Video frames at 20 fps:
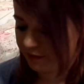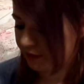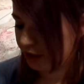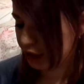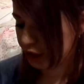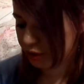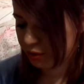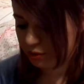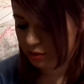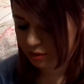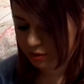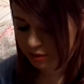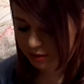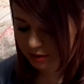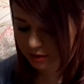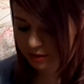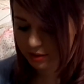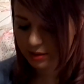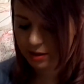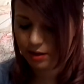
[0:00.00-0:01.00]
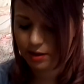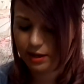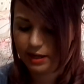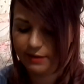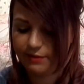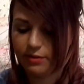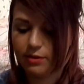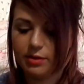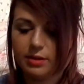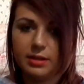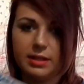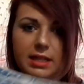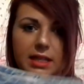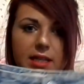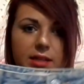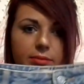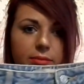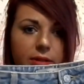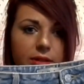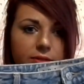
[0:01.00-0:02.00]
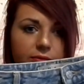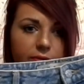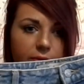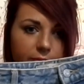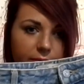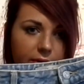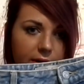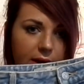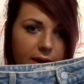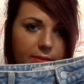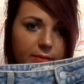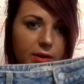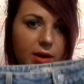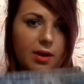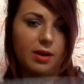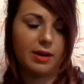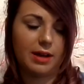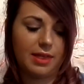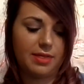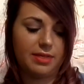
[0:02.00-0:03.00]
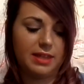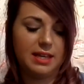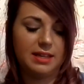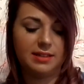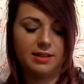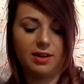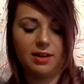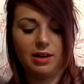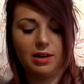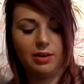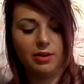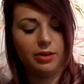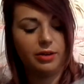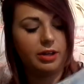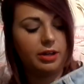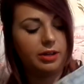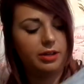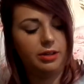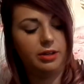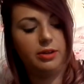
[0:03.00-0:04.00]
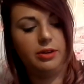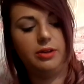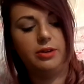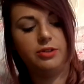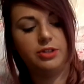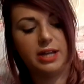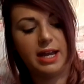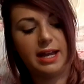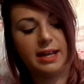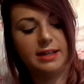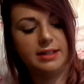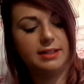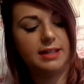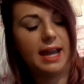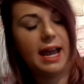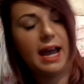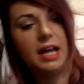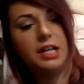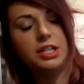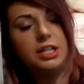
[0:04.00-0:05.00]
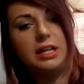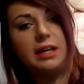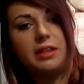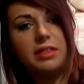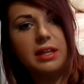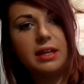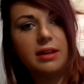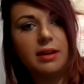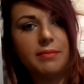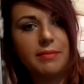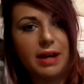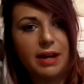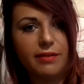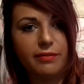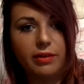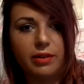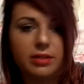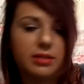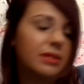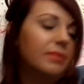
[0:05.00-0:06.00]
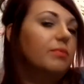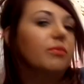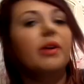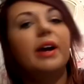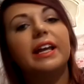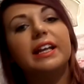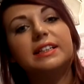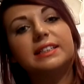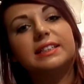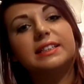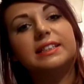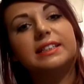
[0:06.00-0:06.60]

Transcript: shorts, I've got these ones from Primark. These look huge, and actually I think I may have lost some weight